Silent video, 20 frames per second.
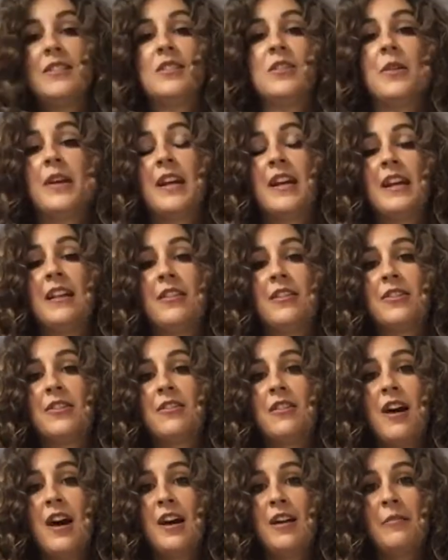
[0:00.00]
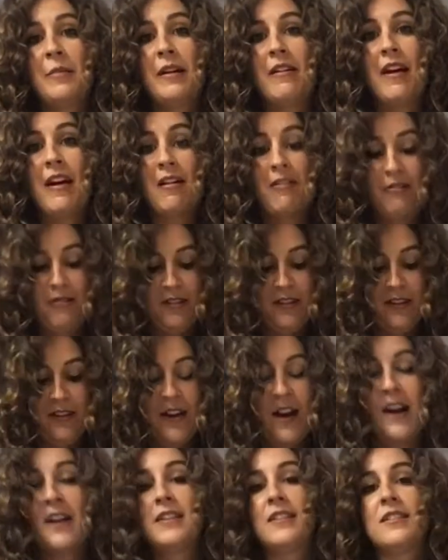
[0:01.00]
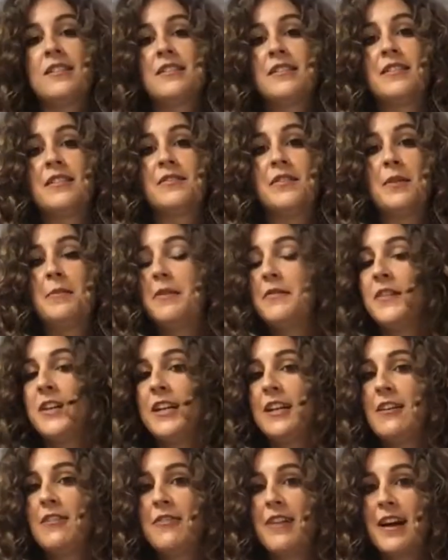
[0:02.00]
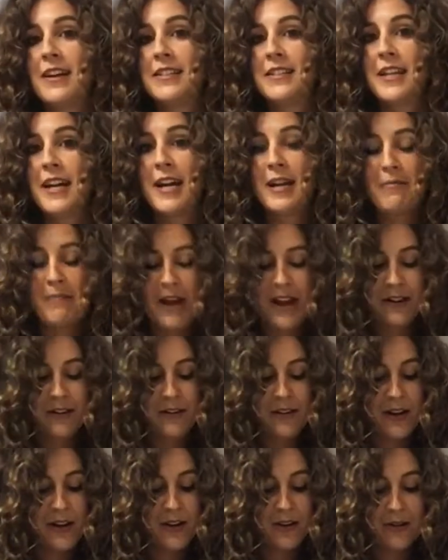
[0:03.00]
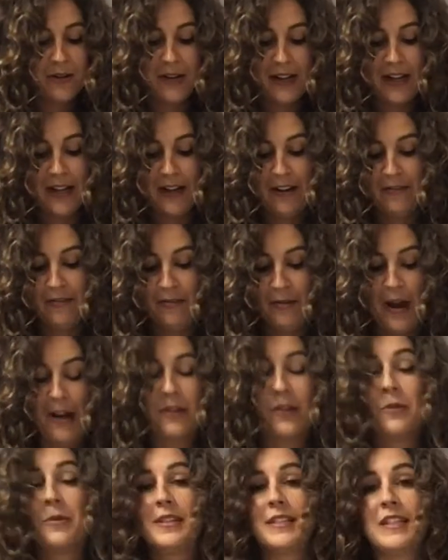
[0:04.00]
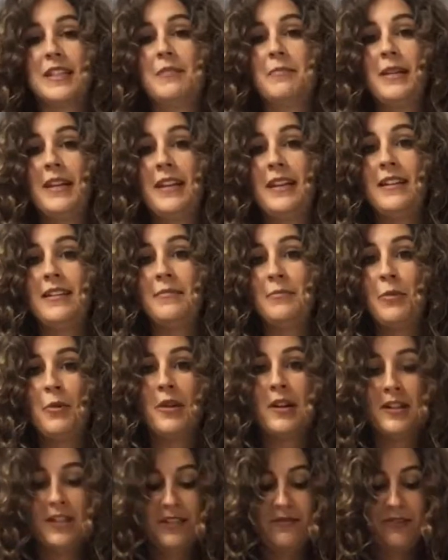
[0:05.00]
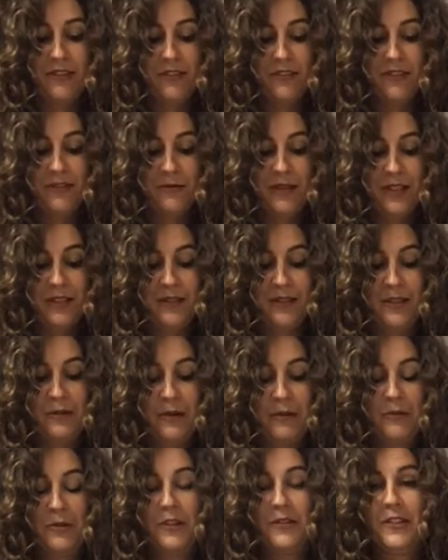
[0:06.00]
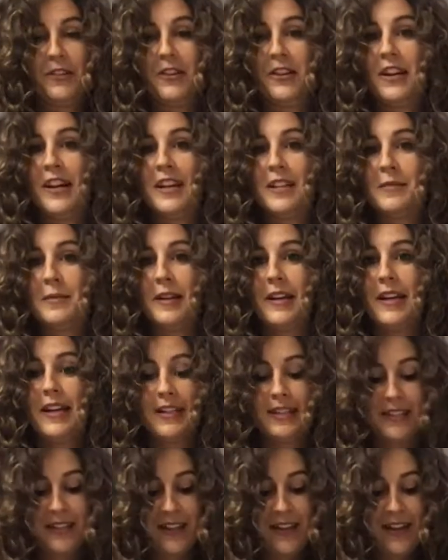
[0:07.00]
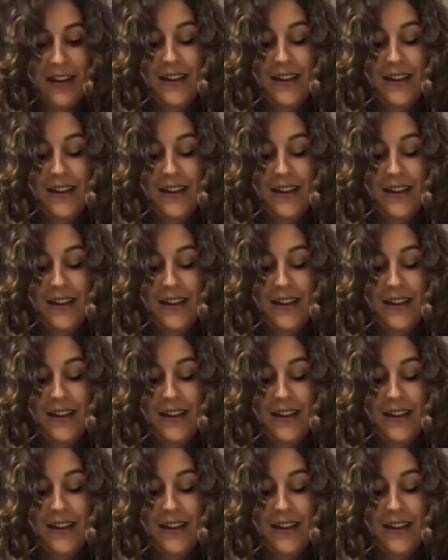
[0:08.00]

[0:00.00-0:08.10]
So again, I learned a lot about how not to film a video last time. I don't know what's going to be more difficult, what's going to be more of a learning experience.